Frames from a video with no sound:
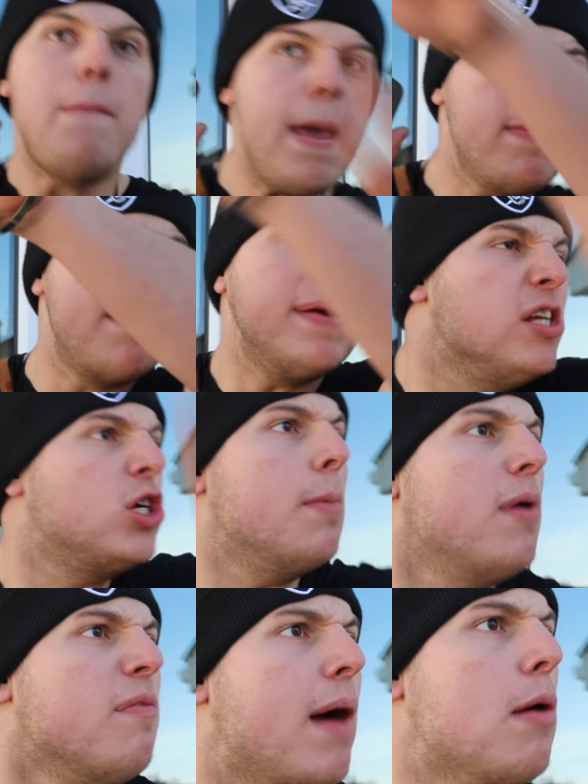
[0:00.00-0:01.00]
People have been
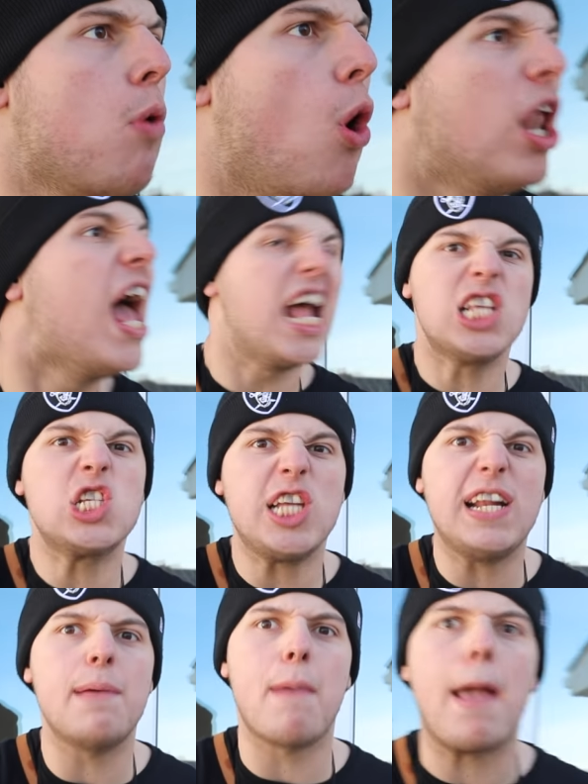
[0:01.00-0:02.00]
jumping on my wall and stealing